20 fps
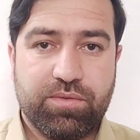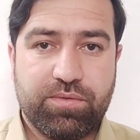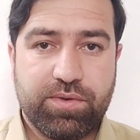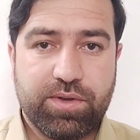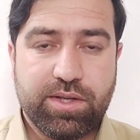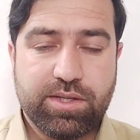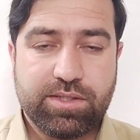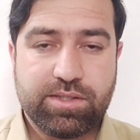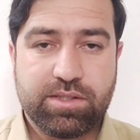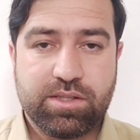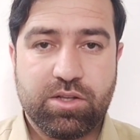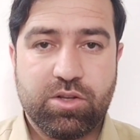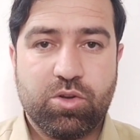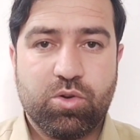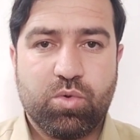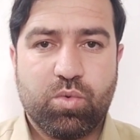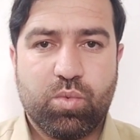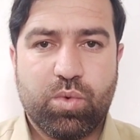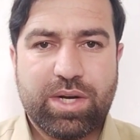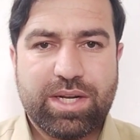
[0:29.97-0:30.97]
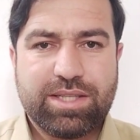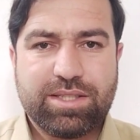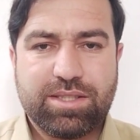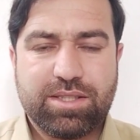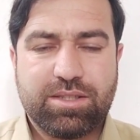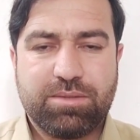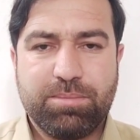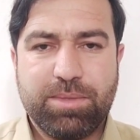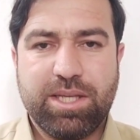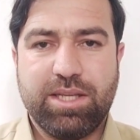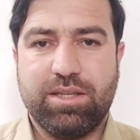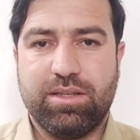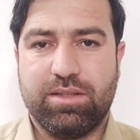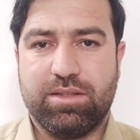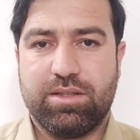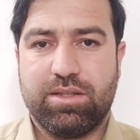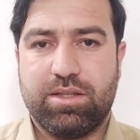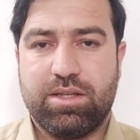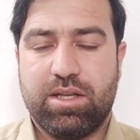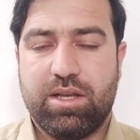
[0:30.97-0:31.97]
First, what does it
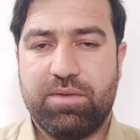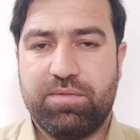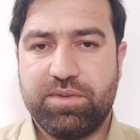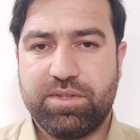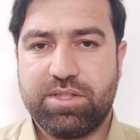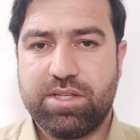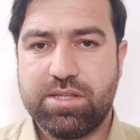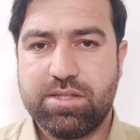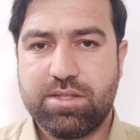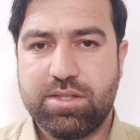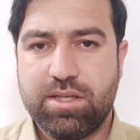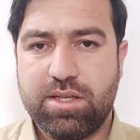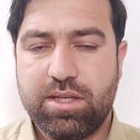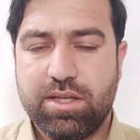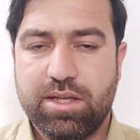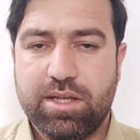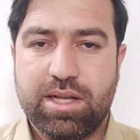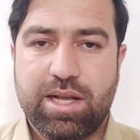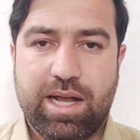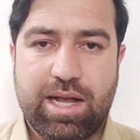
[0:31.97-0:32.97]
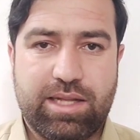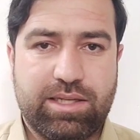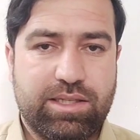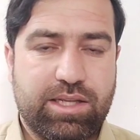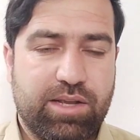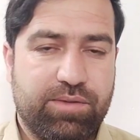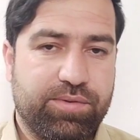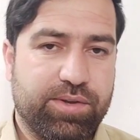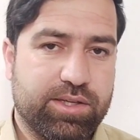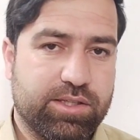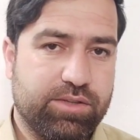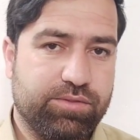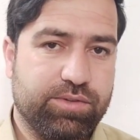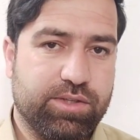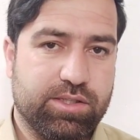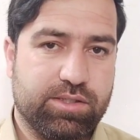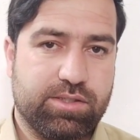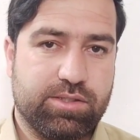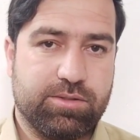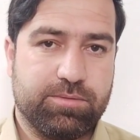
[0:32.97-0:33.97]
mean? Efficiency and
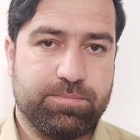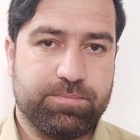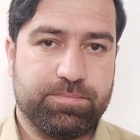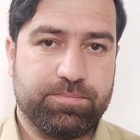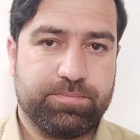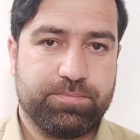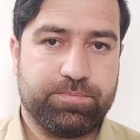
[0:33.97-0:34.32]
effectiveness.